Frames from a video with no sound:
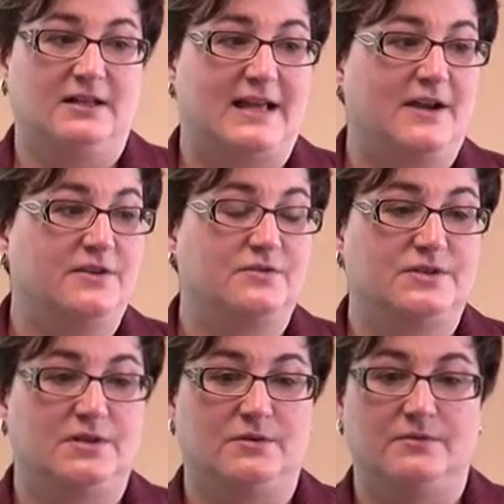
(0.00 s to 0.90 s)
allow you
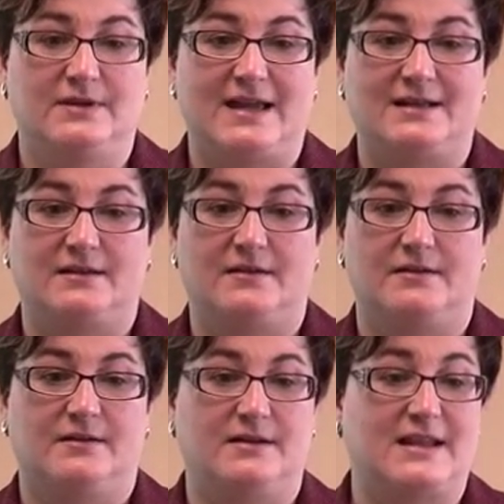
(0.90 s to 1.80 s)
to get
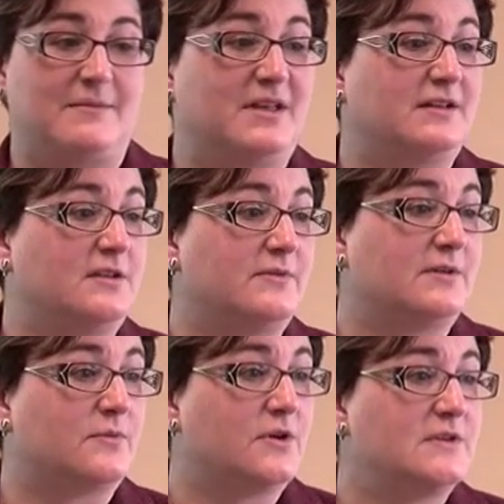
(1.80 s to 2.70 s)
uh, an M L U
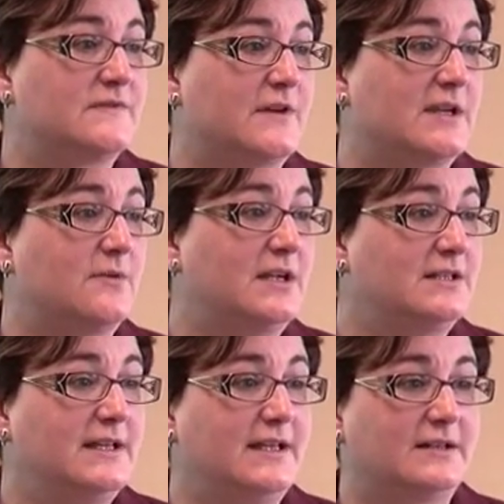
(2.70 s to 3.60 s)
in words very
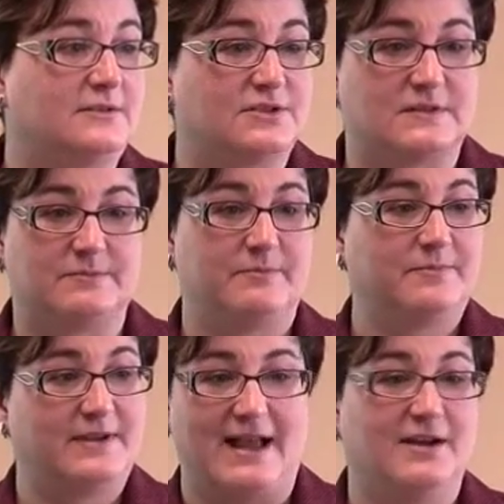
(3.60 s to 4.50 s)
quickly. It'll just
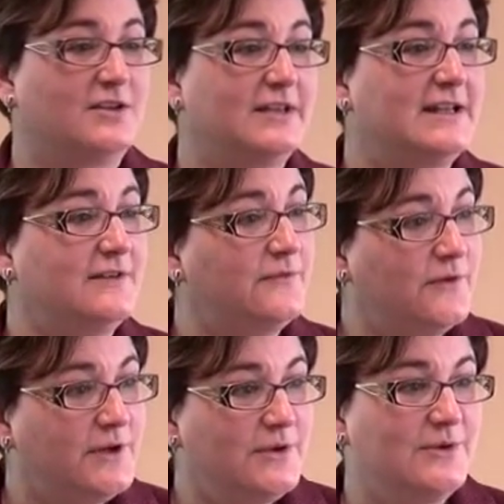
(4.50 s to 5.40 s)
calculate it
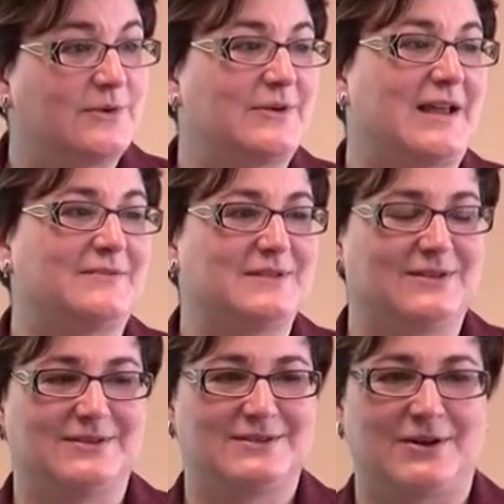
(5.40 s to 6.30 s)
for you. You don't have
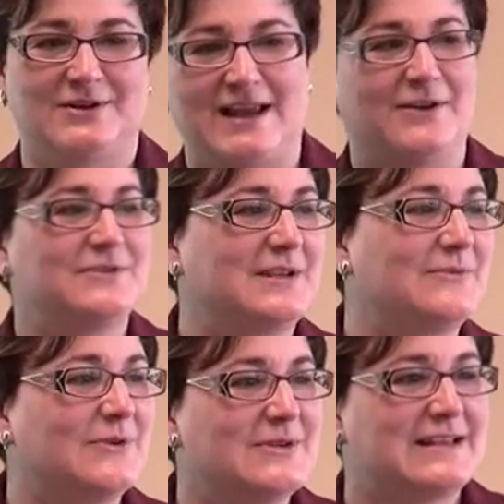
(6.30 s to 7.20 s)
to start counting
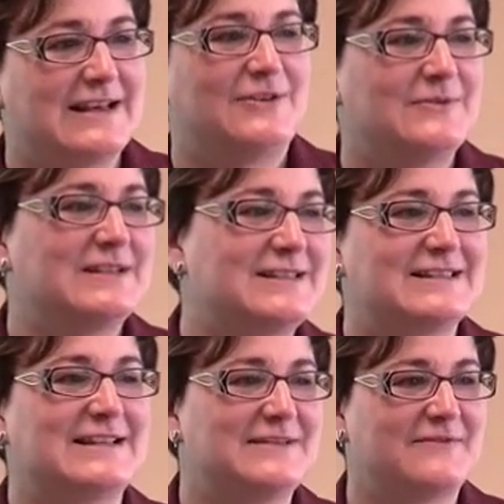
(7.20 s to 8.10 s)
words and
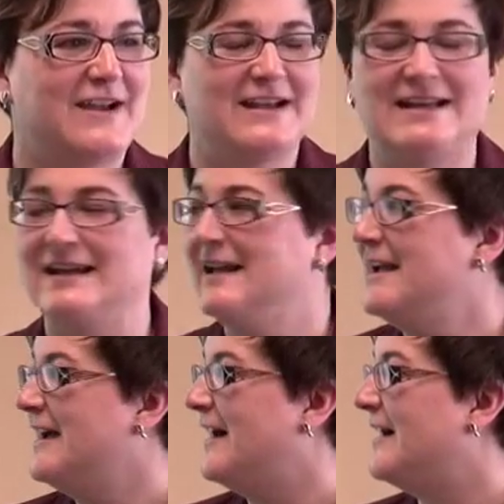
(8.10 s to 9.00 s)
utterances and dividing.
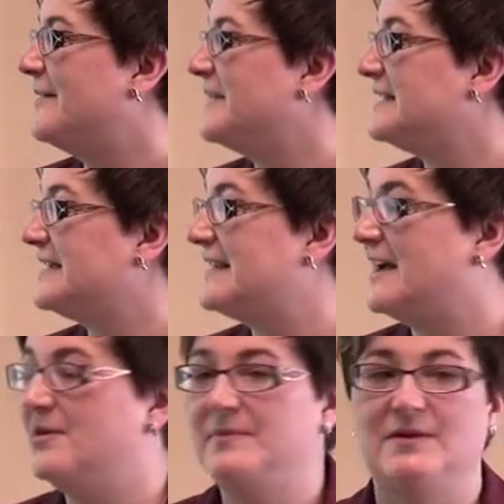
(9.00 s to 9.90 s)
Um, it can
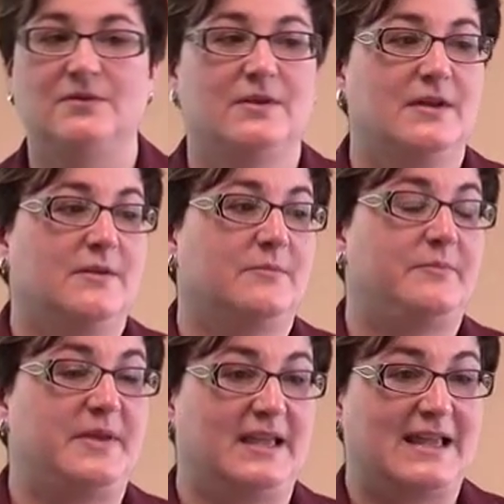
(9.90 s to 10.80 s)
help you
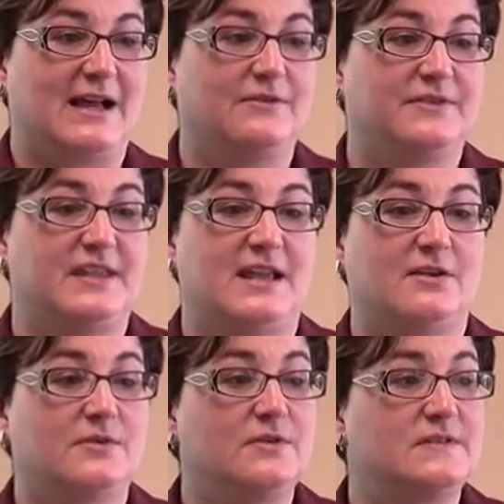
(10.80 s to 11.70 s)
pick out the
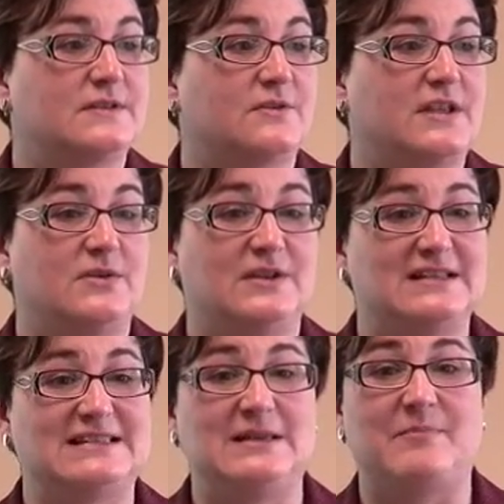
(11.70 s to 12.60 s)
errors so that you
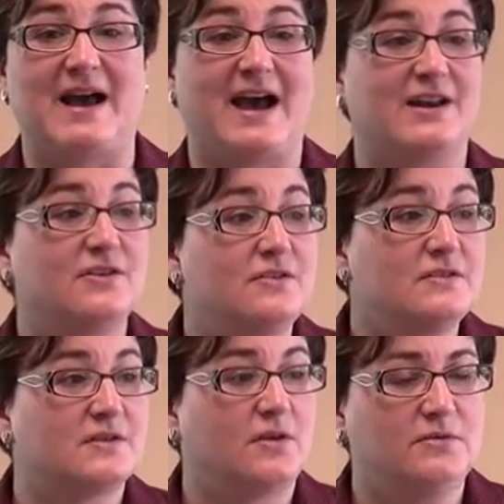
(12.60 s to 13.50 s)
can see
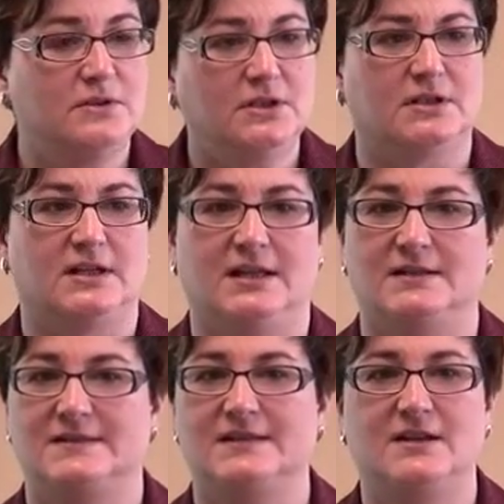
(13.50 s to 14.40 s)
patterns. Oh, look,
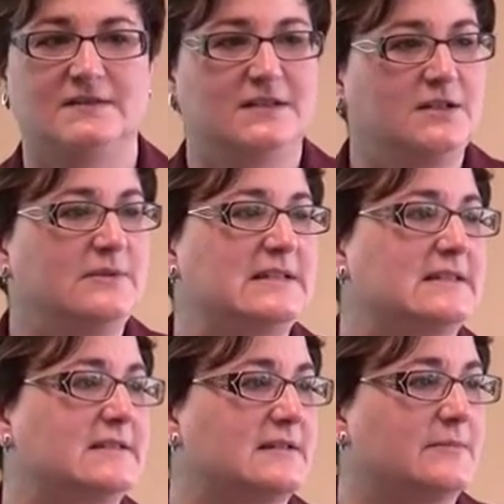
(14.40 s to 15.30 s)
it's the auxiliary
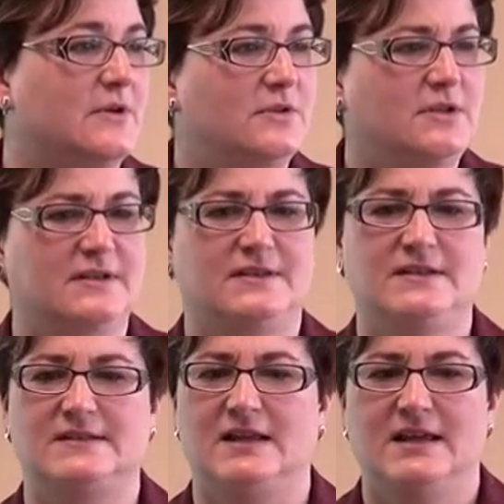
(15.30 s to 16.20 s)
system. Oh, look,
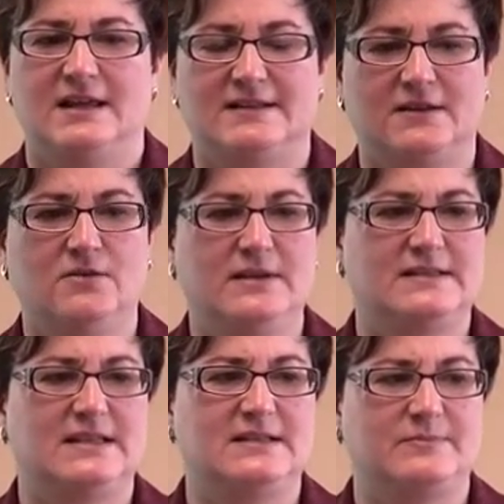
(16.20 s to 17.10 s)
these, it's
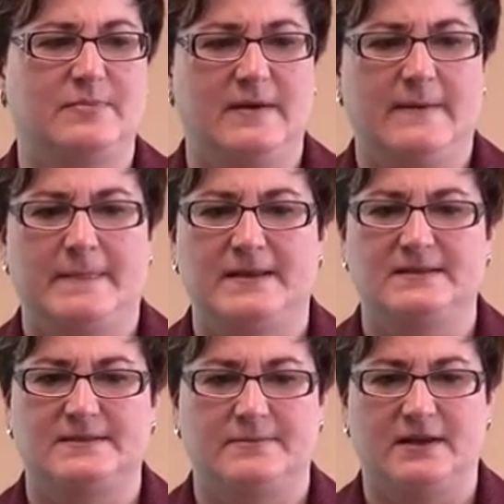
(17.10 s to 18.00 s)
always these,
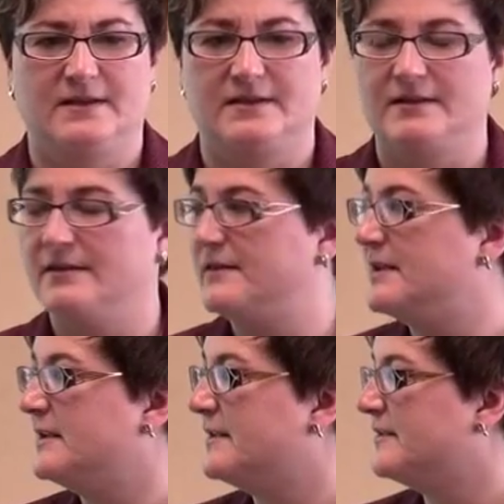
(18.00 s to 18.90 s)
these, uh,
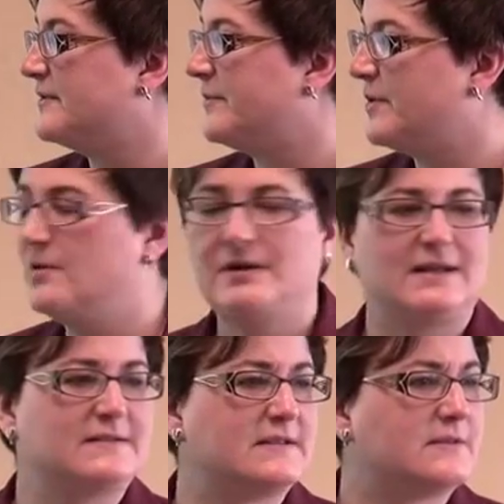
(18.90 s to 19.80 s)
the, the
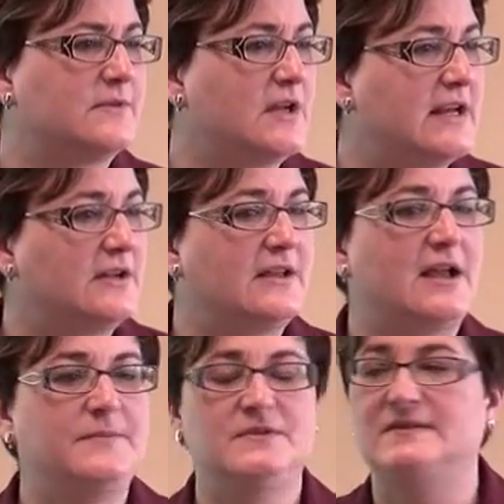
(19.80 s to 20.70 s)
pronoun system. It'll
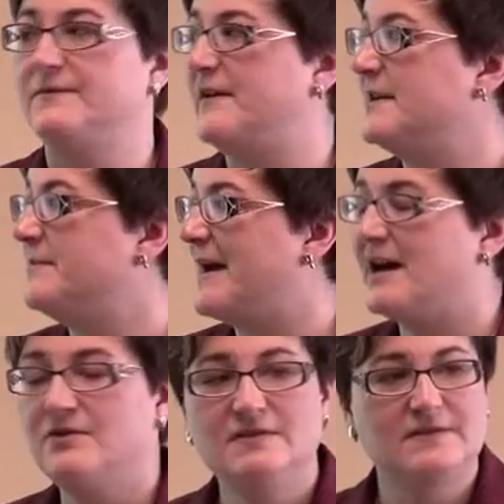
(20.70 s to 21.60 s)
help you find
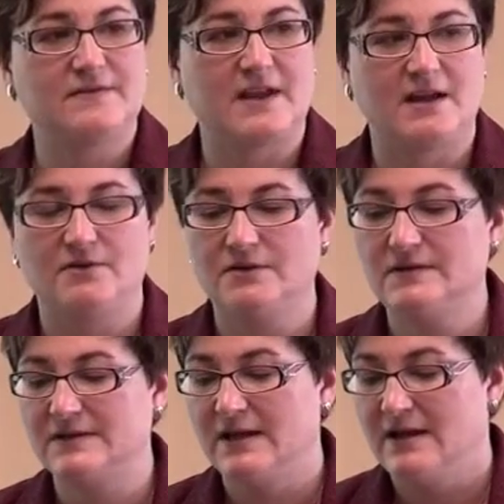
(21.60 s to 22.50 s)
patterns of
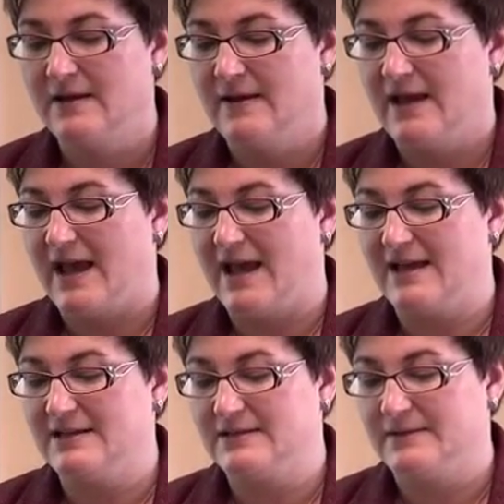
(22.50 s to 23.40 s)
errors.
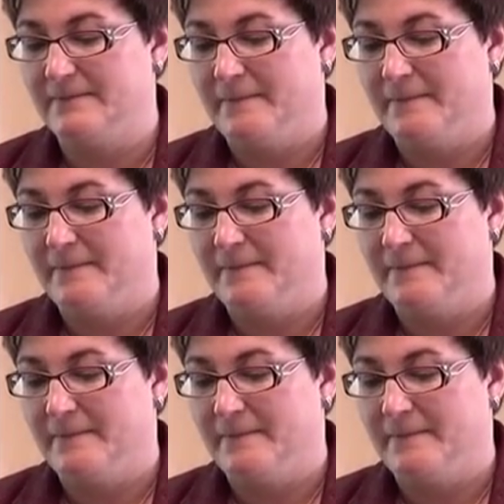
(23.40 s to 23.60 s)
And